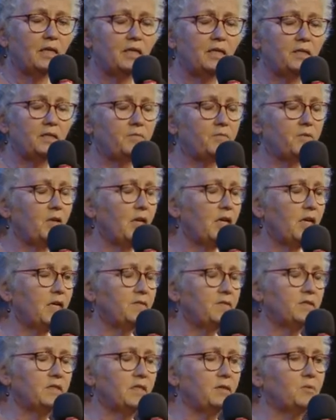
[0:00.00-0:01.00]
lived
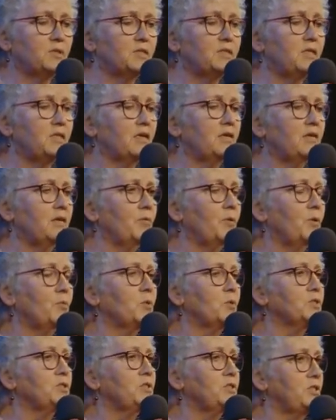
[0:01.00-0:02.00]
lives. There was nothing we
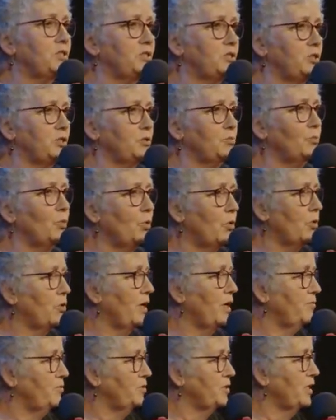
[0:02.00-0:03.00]
wanted to do more
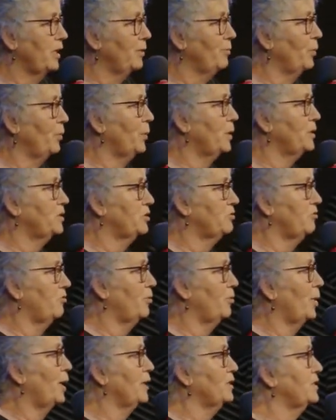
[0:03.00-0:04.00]
every time we went to
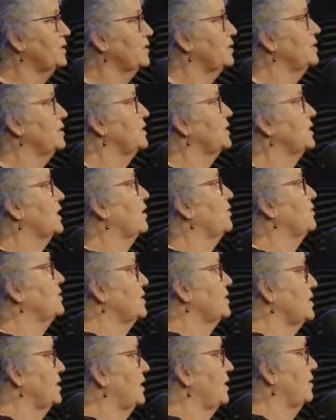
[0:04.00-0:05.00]
Rwanda than to go
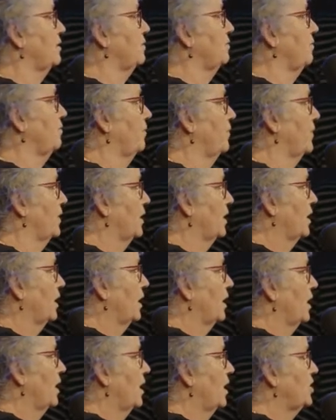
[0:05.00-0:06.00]
and see them
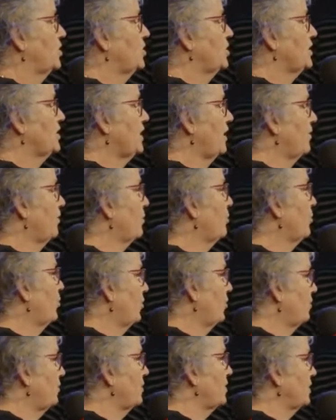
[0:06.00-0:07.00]
and just have the
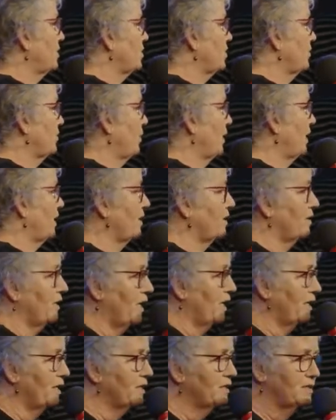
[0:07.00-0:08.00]
privilege of being in
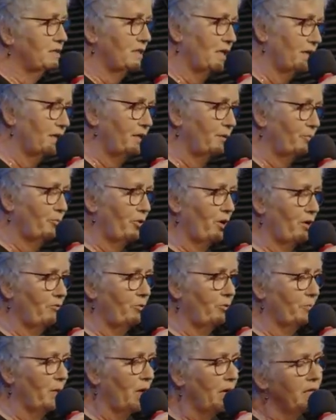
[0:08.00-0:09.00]
that little tiny prayer
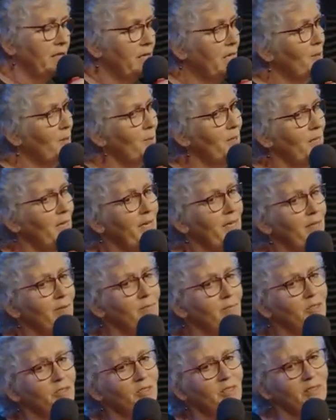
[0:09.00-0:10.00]
room. Now,
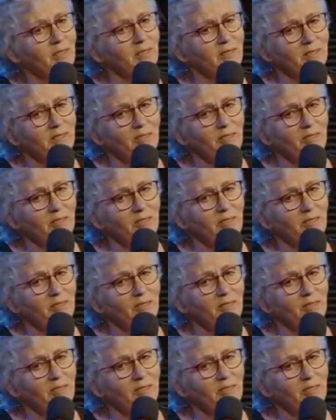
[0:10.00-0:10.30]
Malene wasn't as